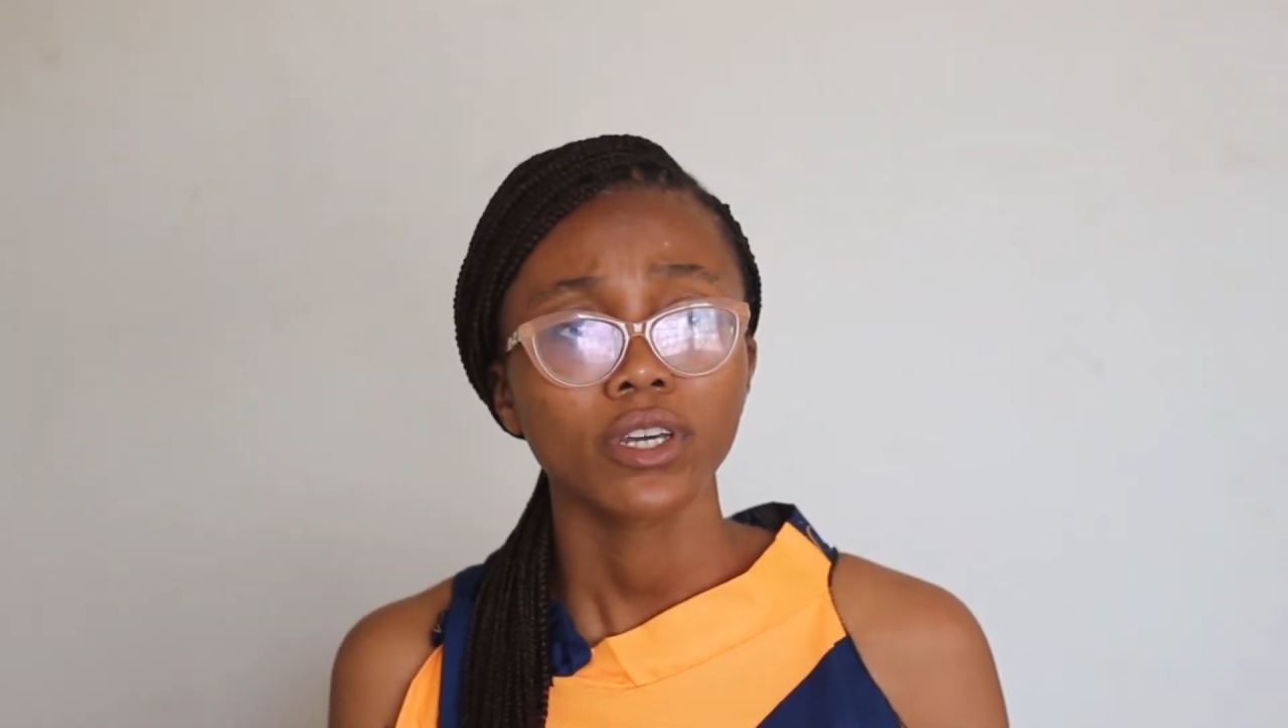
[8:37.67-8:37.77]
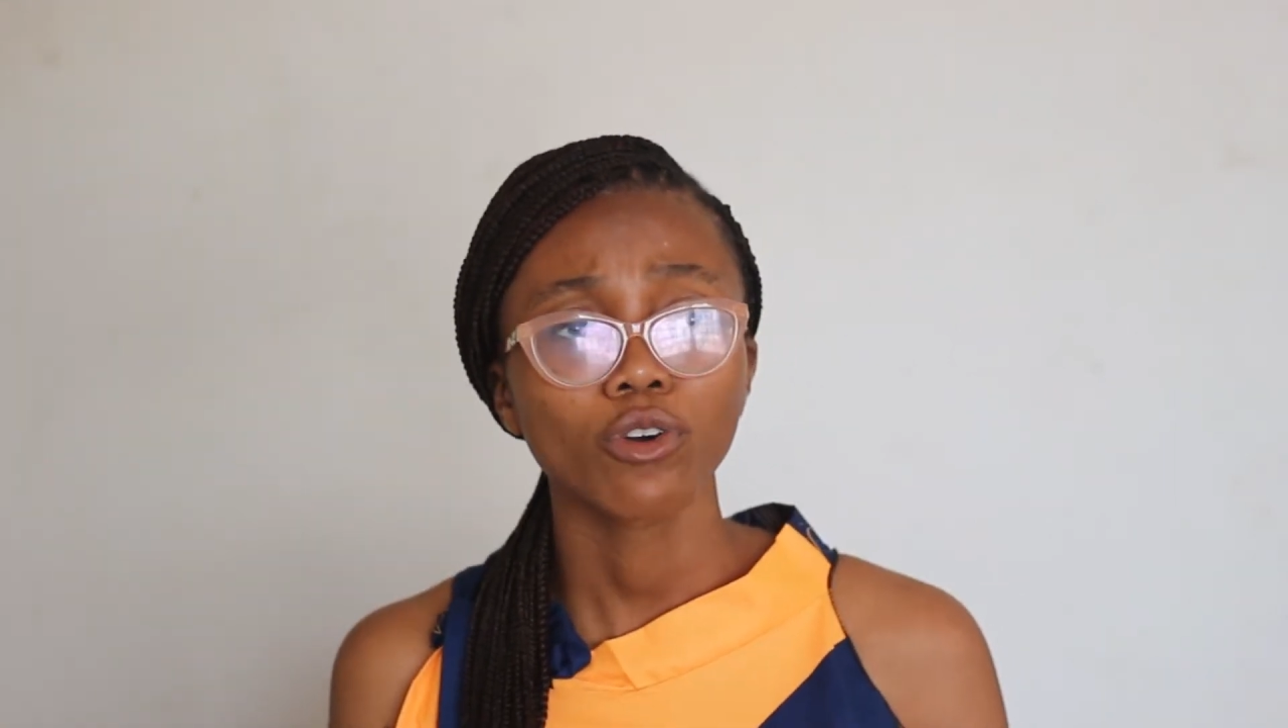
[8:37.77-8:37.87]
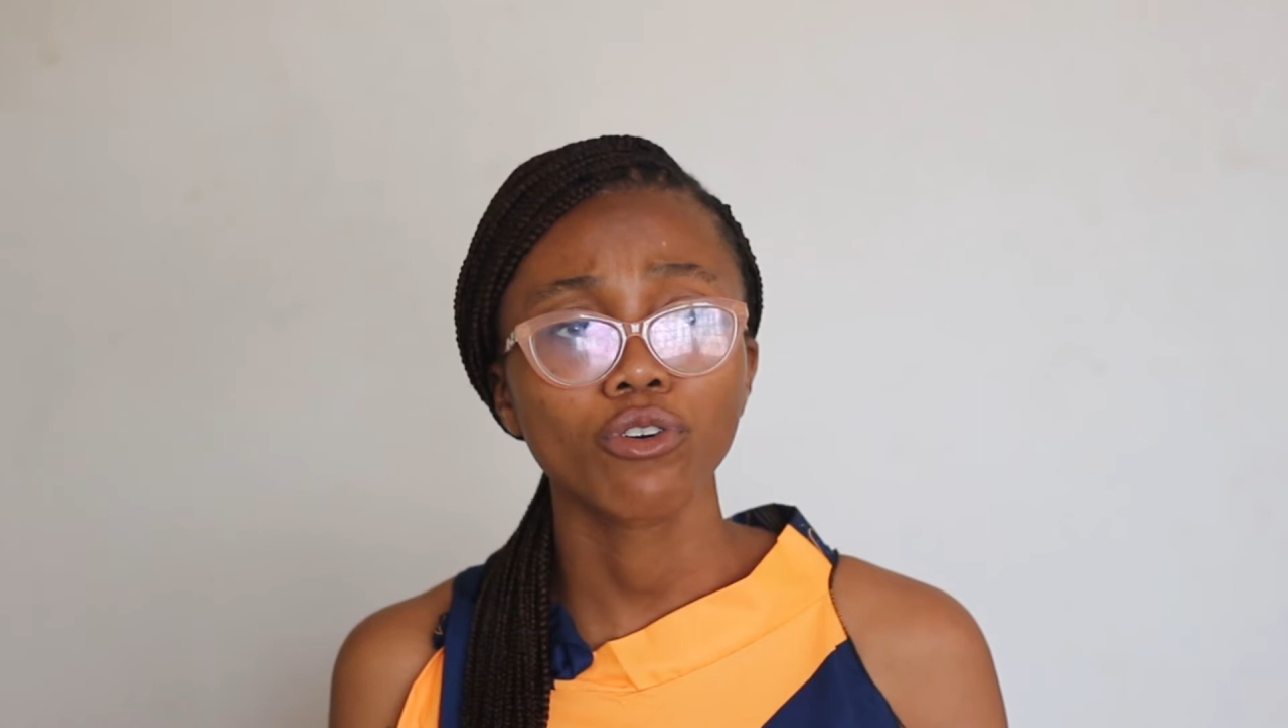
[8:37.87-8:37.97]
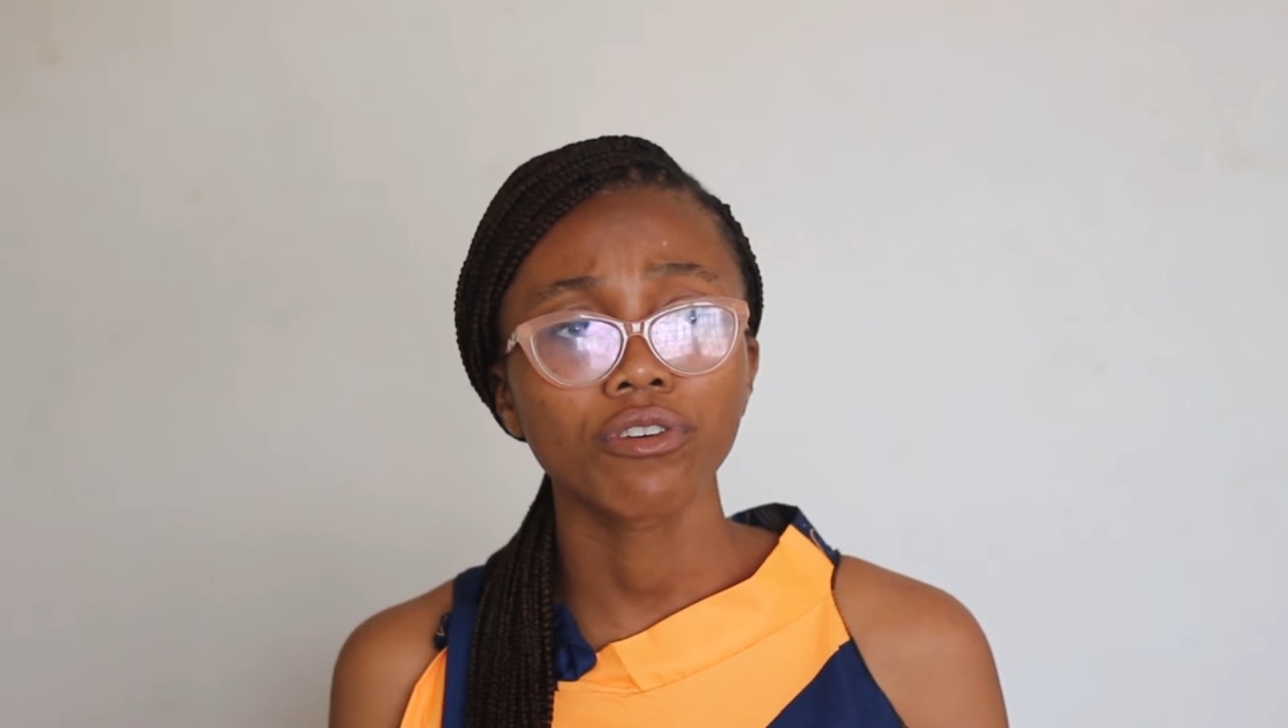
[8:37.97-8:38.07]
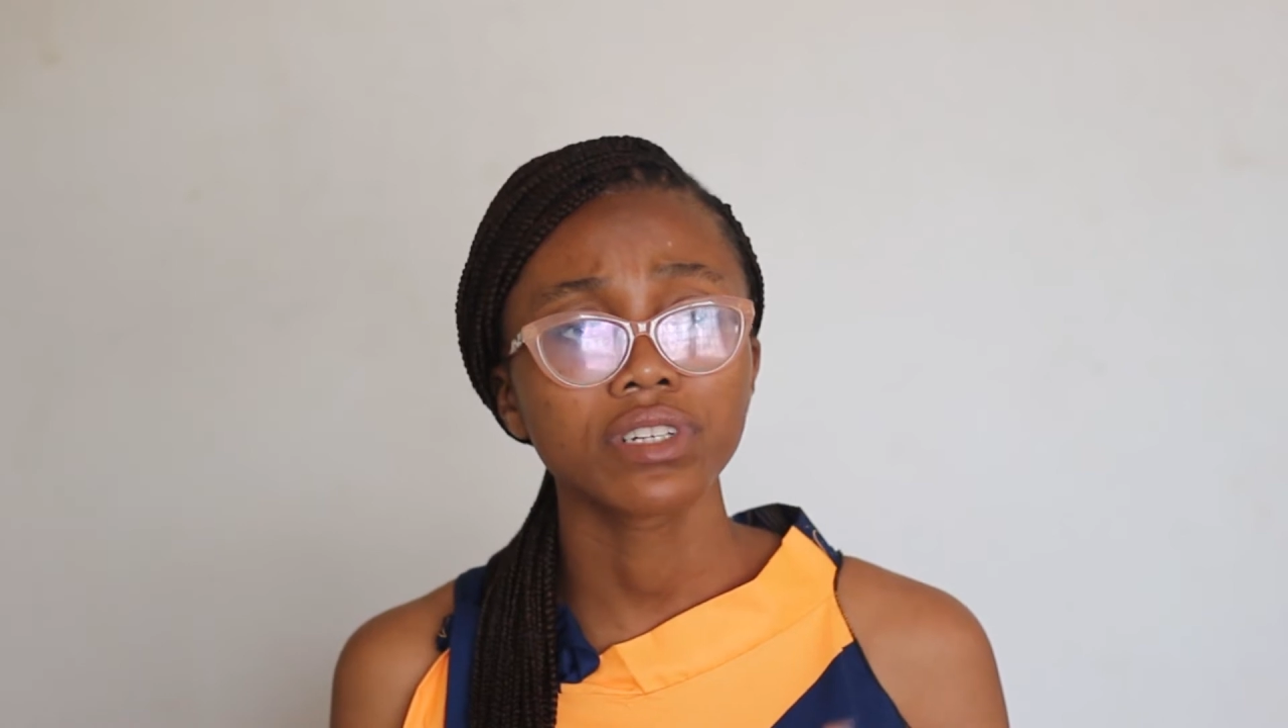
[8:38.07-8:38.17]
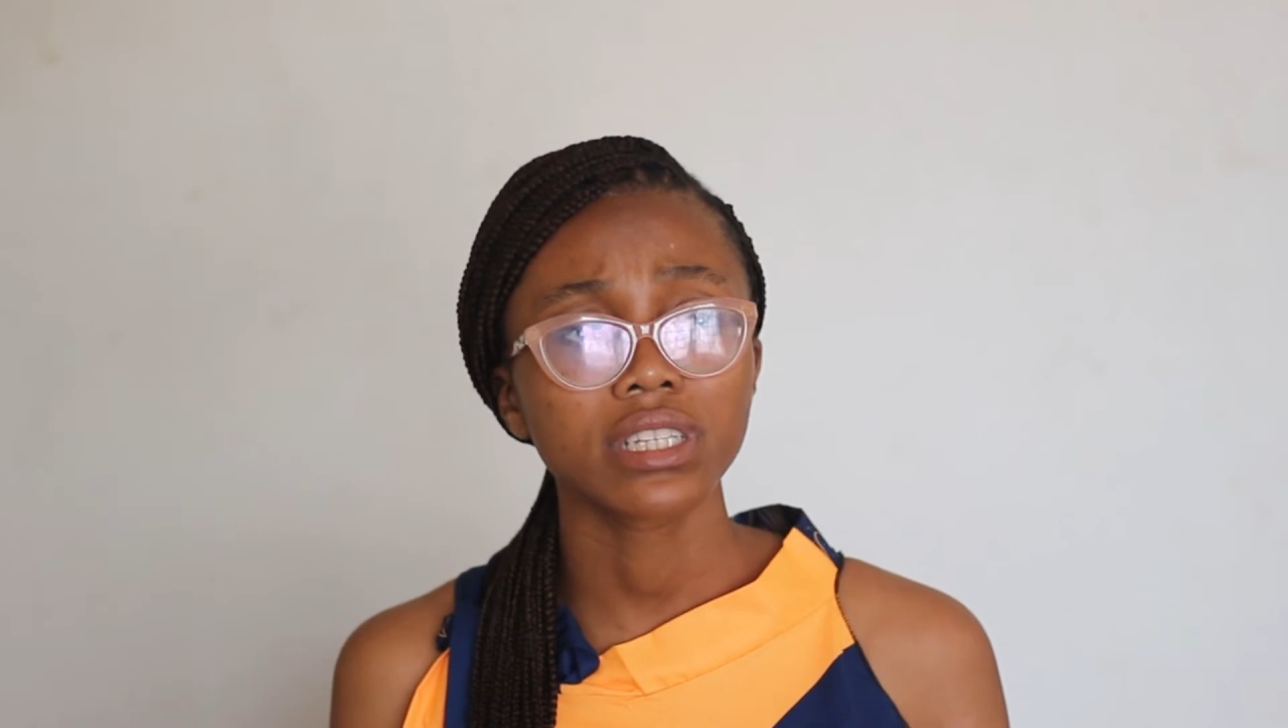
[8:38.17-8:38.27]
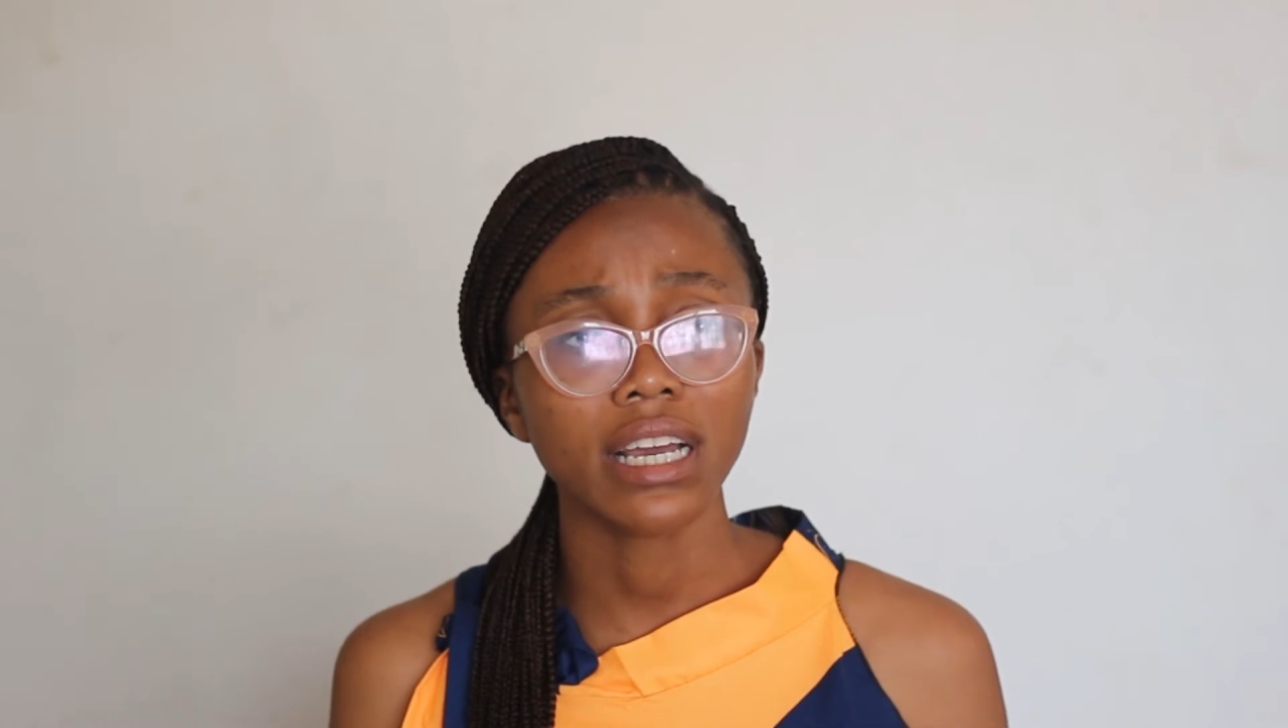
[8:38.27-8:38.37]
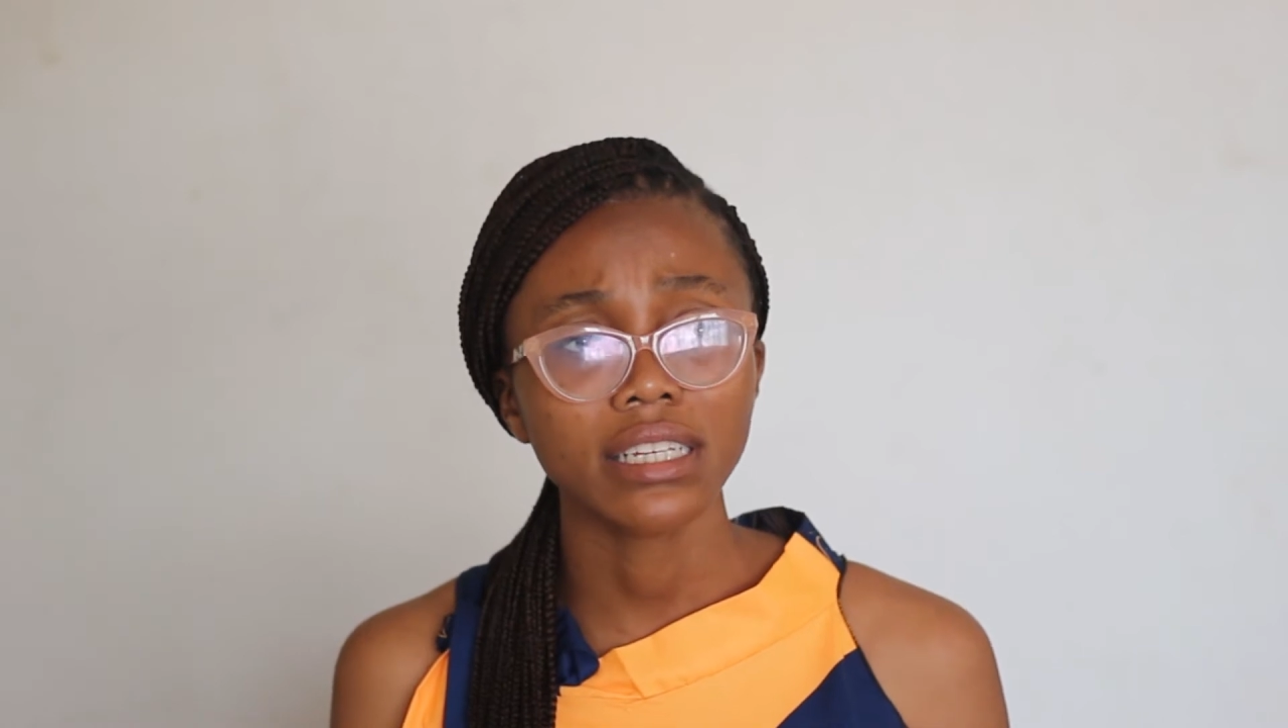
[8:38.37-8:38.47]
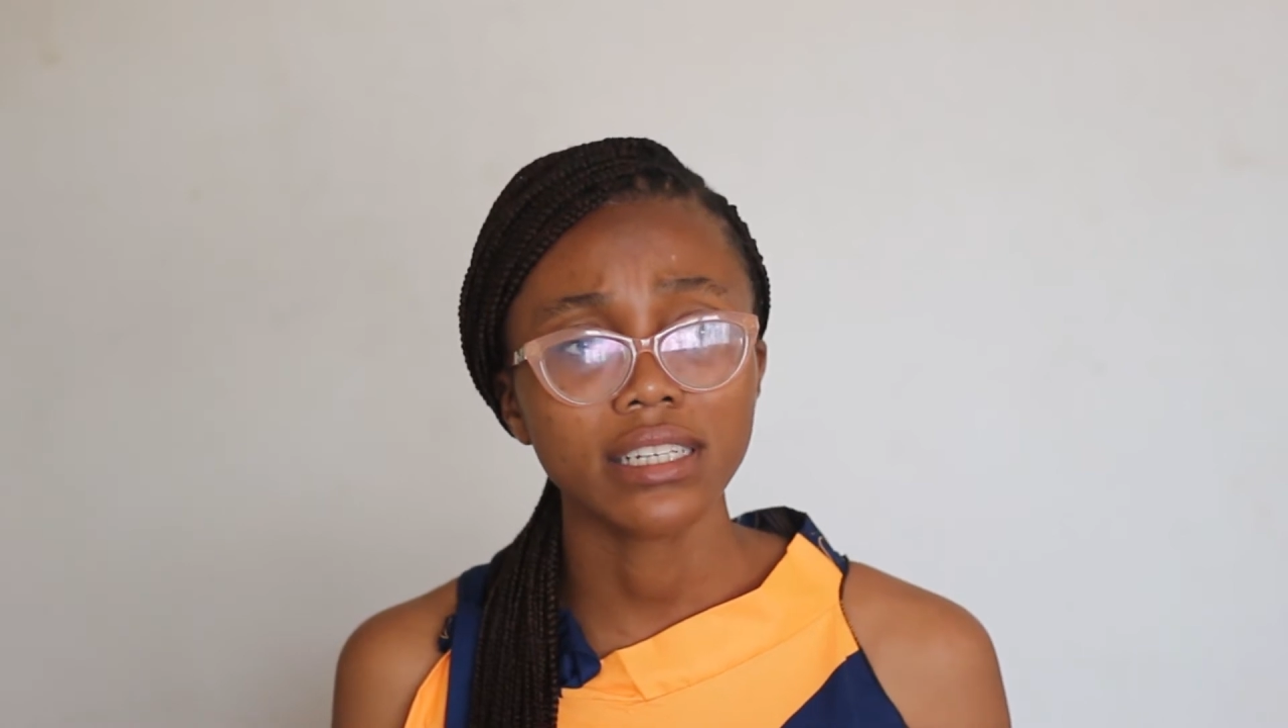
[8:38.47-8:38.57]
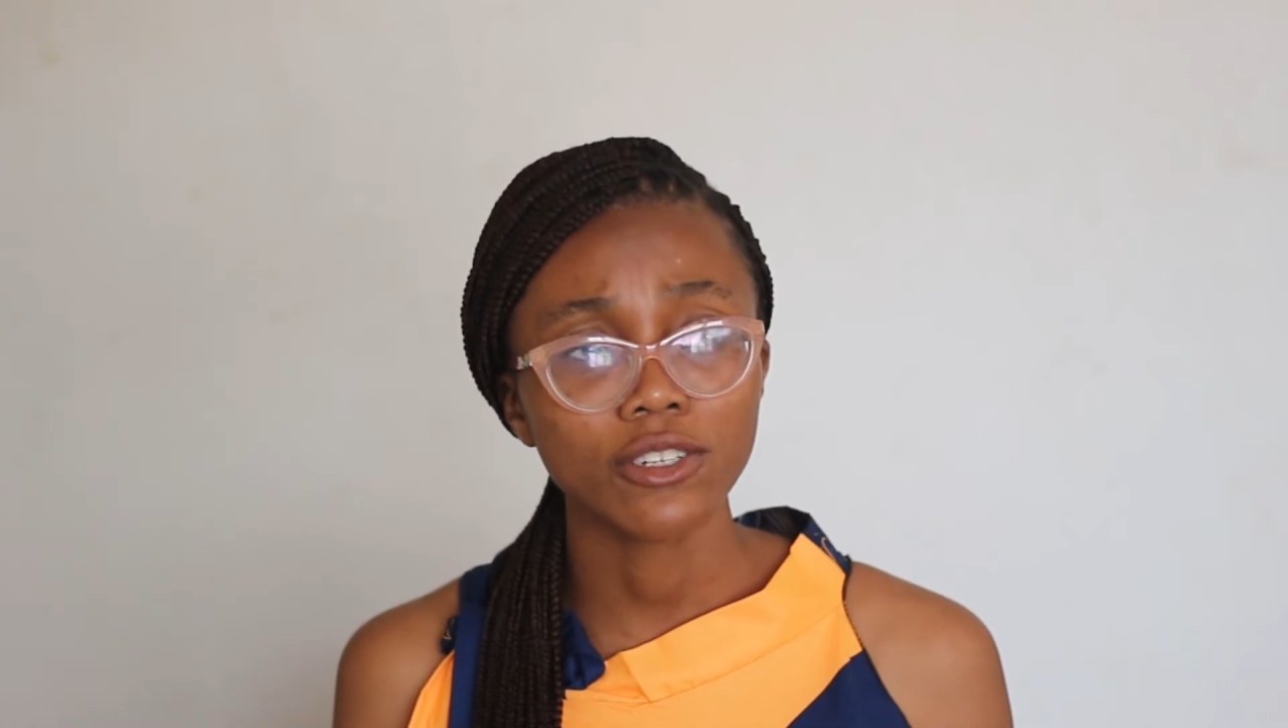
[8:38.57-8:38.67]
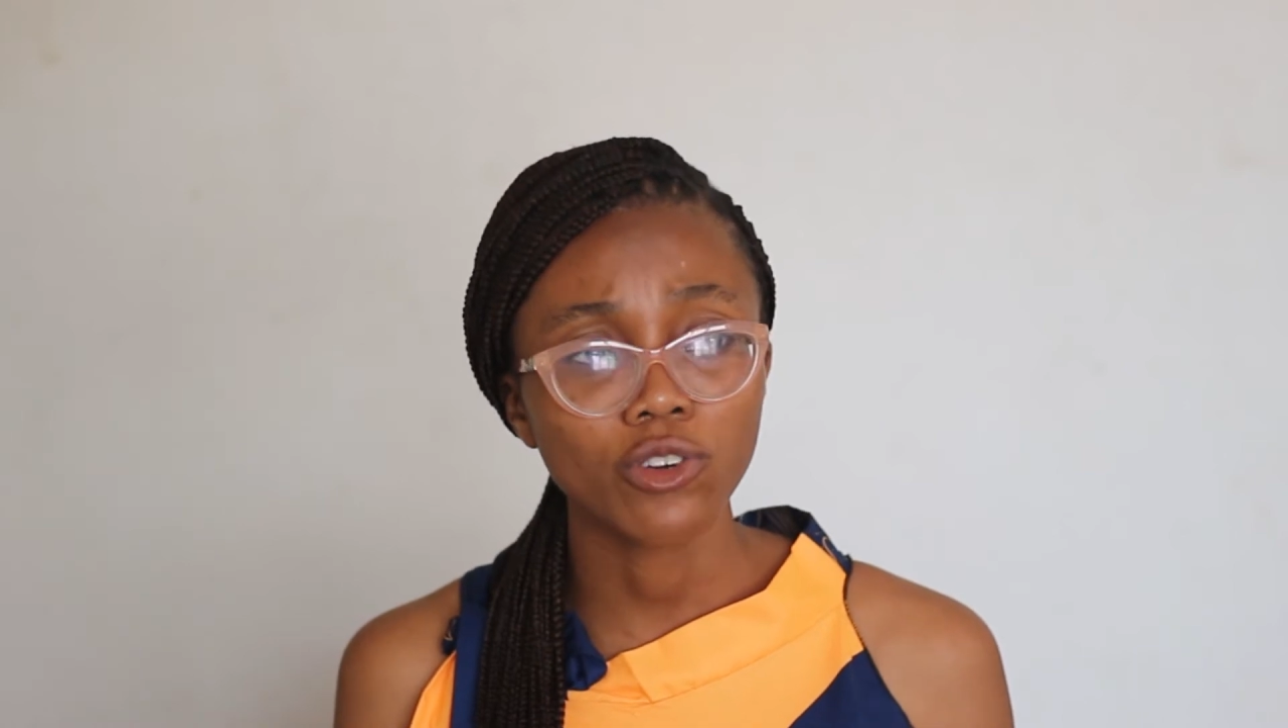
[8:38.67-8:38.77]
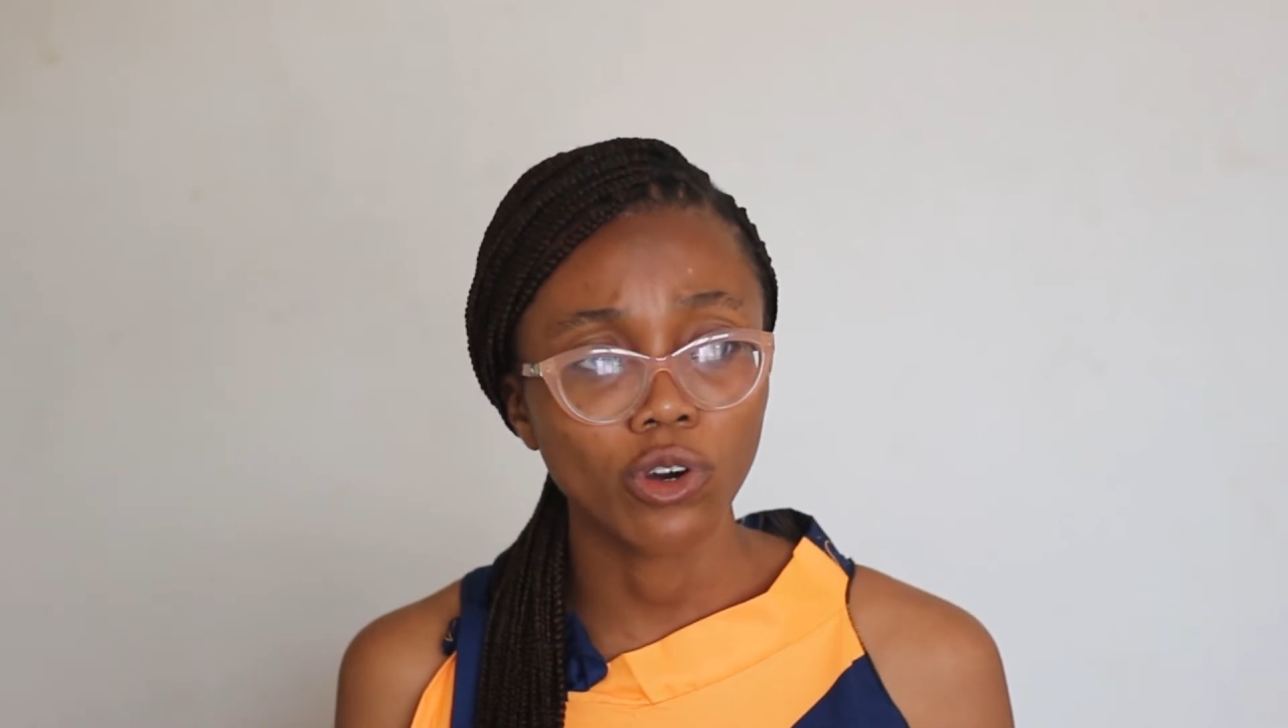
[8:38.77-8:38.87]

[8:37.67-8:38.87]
COVID-19